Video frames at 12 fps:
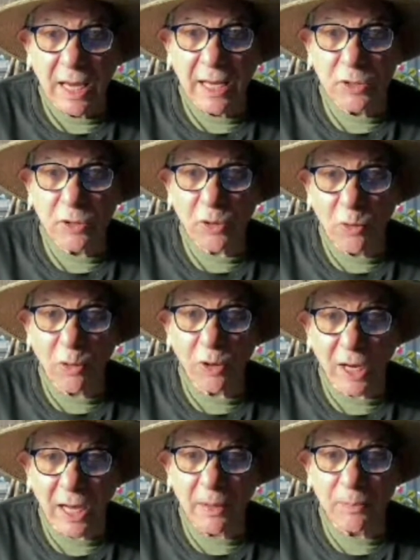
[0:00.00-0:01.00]
And your core
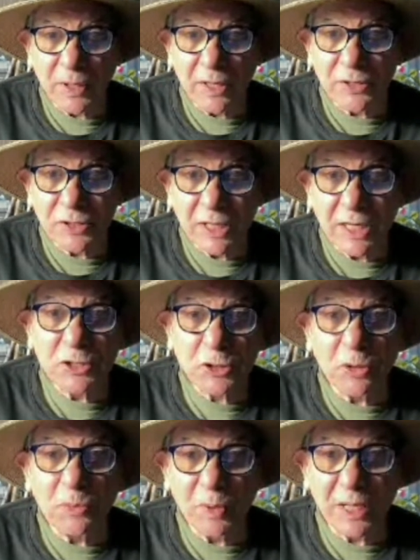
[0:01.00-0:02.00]
competency
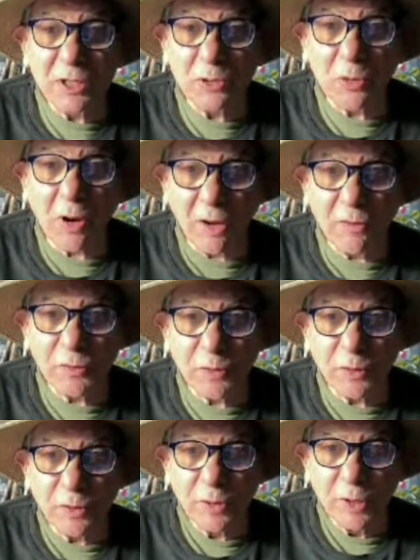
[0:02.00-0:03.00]
should be your
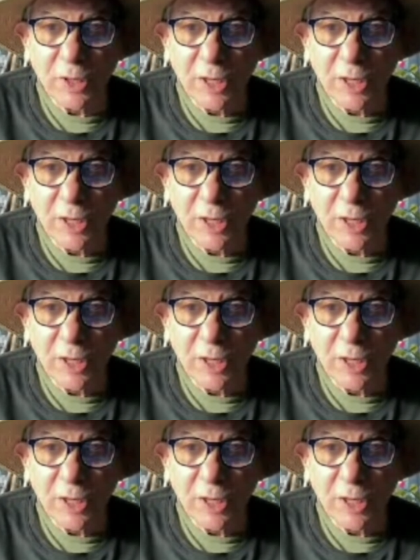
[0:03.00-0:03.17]
offer.